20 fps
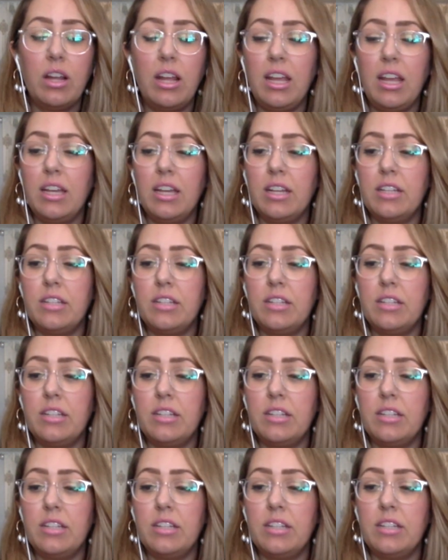and
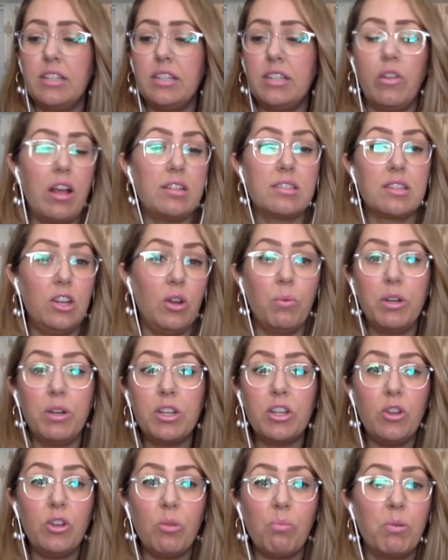so they'll ask, you know,
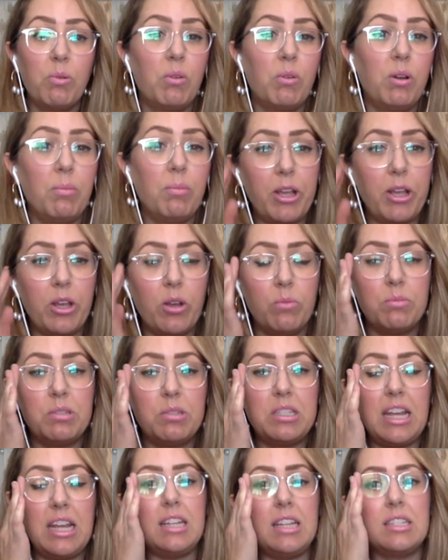when can you open one in my home
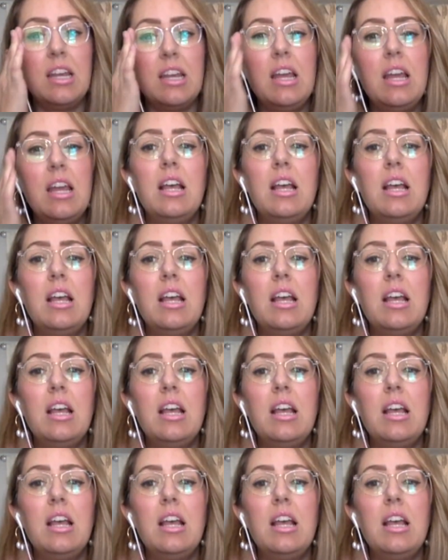state?